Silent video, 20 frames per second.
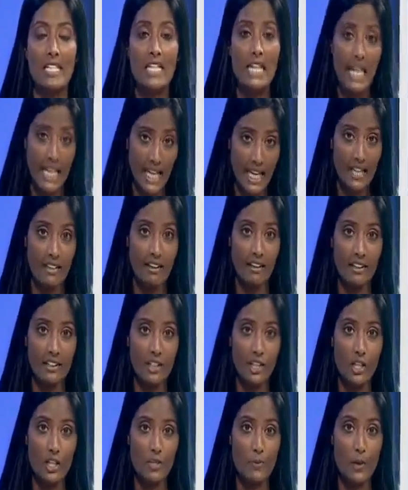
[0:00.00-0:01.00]
Headline
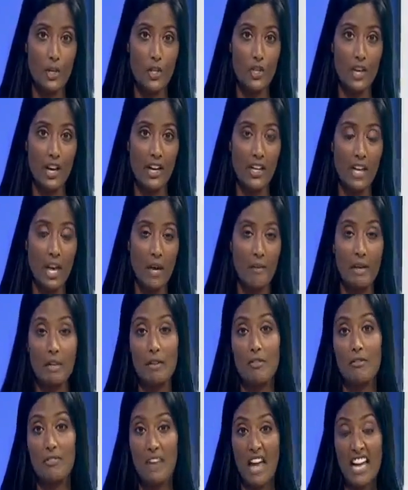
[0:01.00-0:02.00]
earnings per share came in
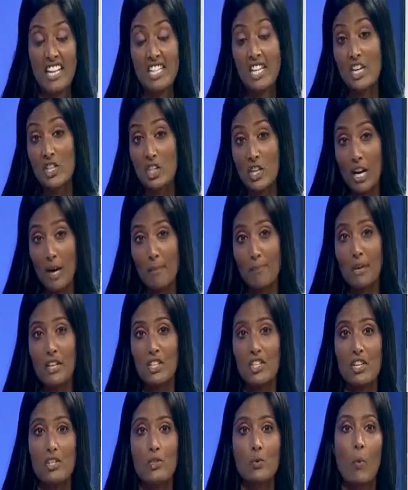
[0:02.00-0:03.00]
flat, edging up by
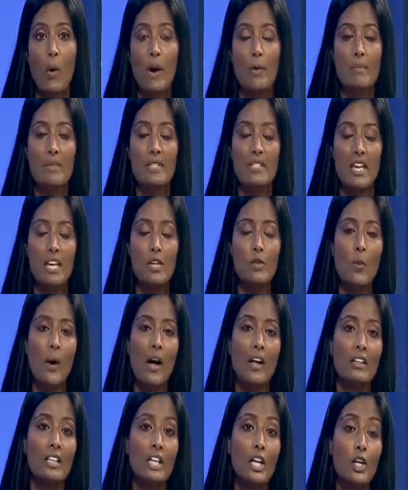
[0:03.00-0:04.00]
just 1%, while
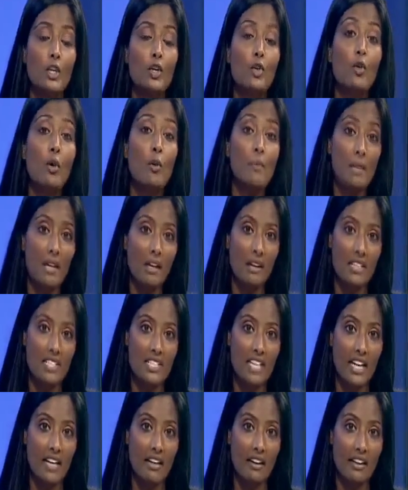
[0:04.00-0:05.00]
normalized
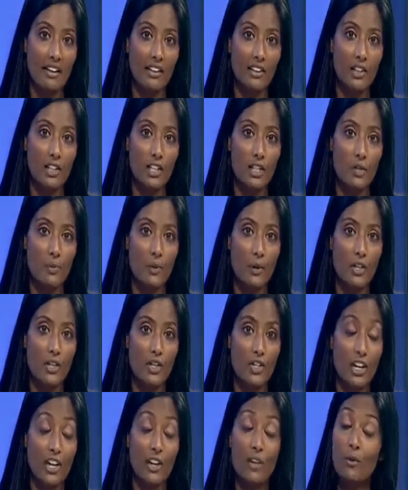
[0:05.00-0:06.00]
headline earnings per
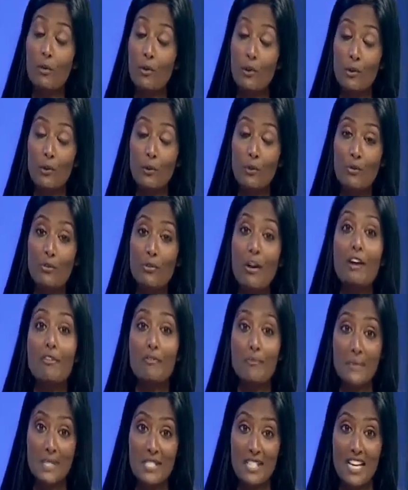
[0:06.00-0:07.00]
share grew
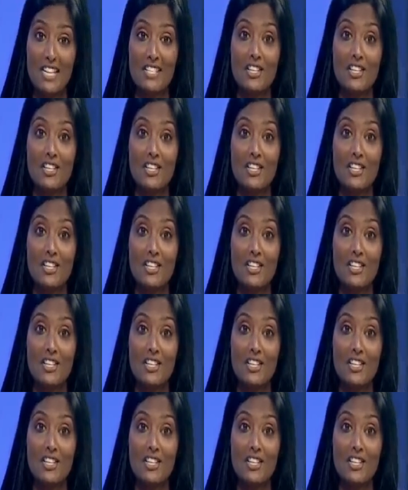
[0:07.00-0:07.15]
5%.